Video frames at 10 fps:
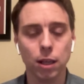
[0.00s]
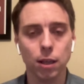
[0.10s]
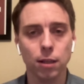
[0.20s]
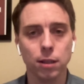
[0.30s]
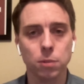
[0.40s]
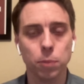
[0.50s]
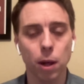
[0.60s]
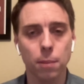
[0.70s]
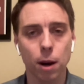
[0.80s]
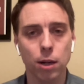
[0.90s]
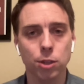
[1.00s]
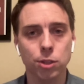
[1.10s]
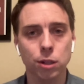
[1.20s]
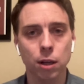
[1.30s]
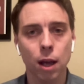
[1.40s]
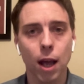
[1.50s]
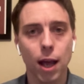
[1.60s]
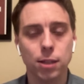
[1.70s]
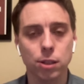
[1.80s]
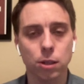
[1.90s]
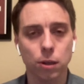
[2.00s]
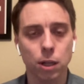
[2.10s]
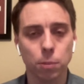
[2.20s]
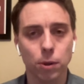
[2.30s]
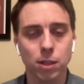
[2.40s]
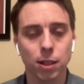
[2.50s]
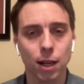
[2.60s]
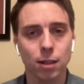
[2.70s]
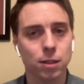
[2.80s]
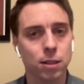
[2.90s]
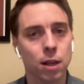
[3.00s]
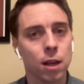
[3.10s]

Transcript: in this Belmarsh high security prison that is